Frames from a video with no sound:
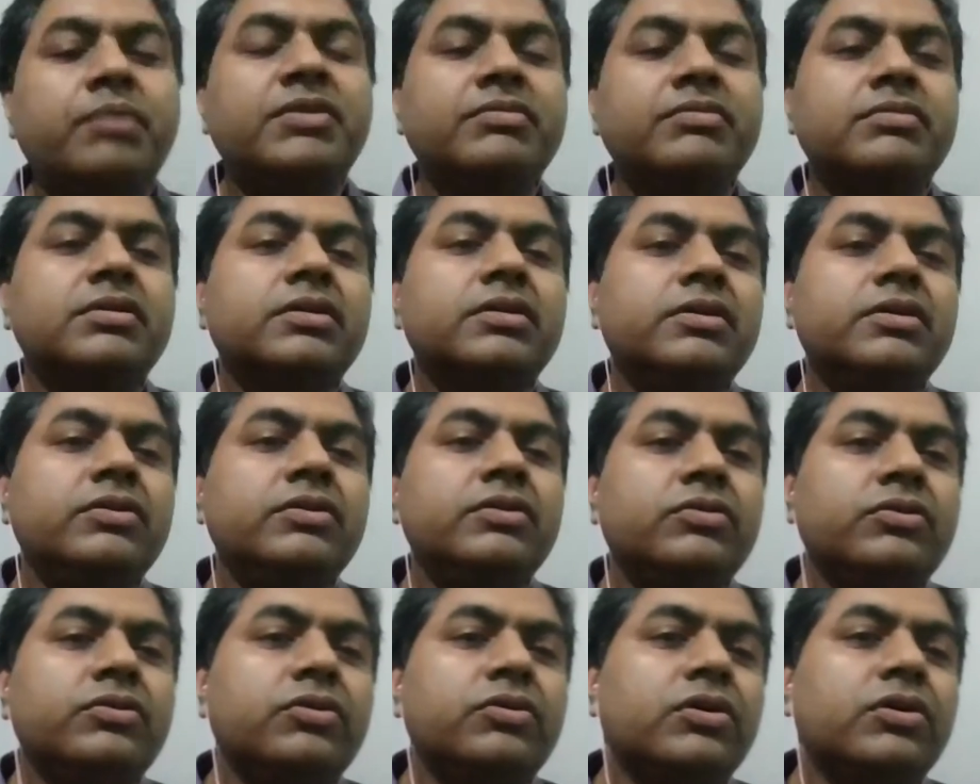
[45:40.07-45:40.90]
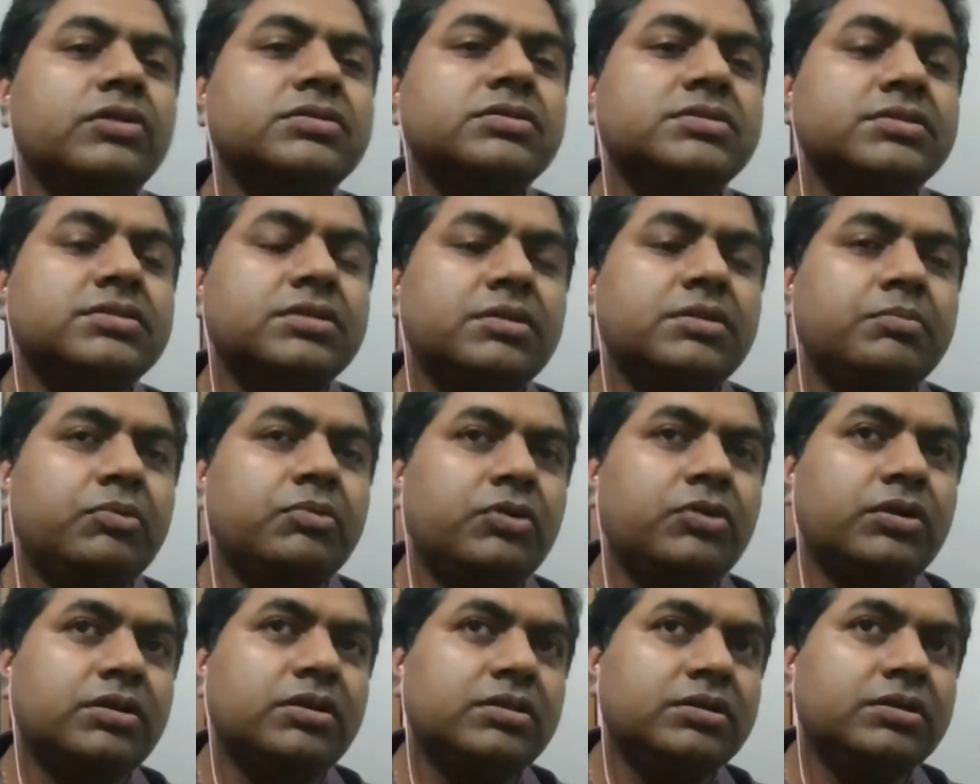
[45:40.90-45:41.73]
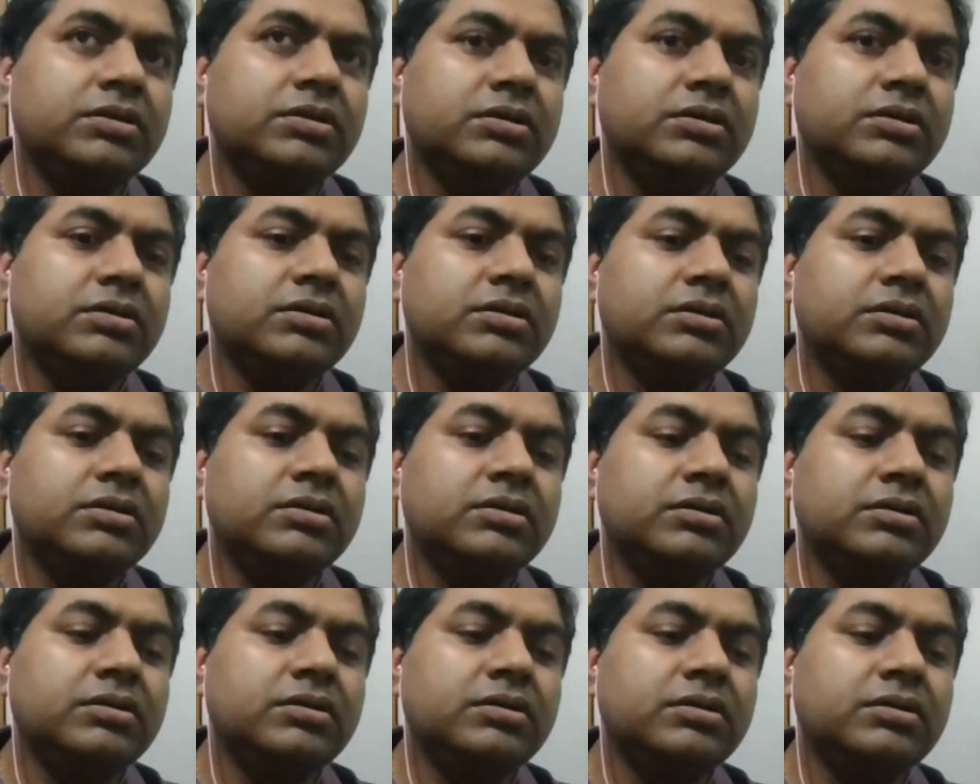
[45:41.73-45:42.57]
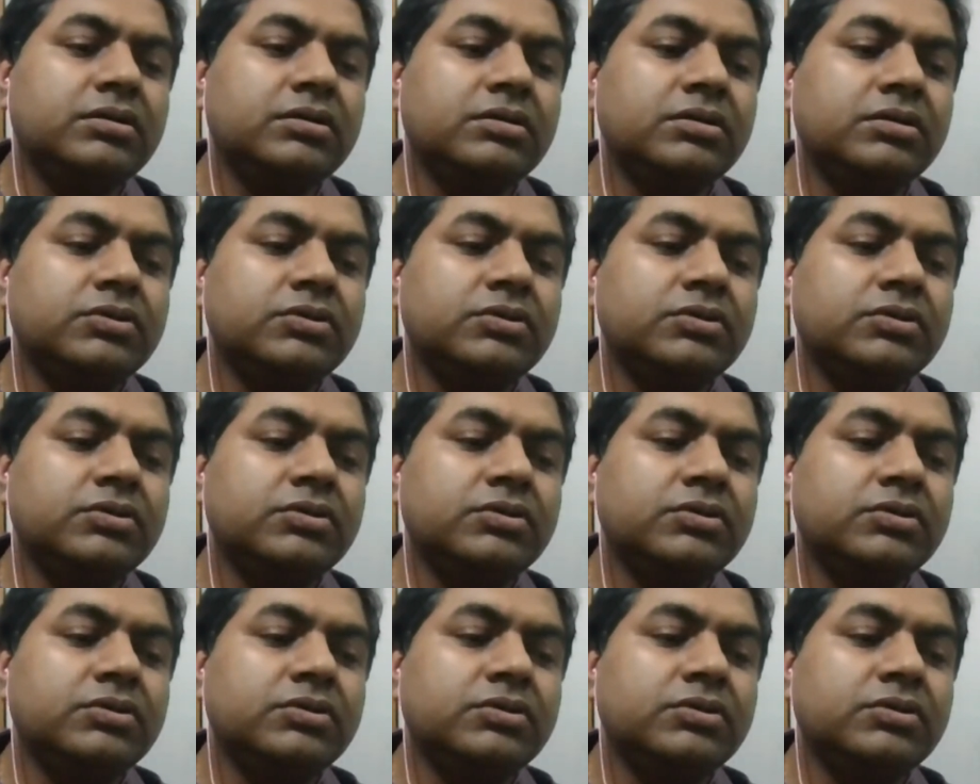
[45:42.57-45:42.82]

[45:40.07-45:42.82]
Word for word: mentioned in your talk, sir, about the uh,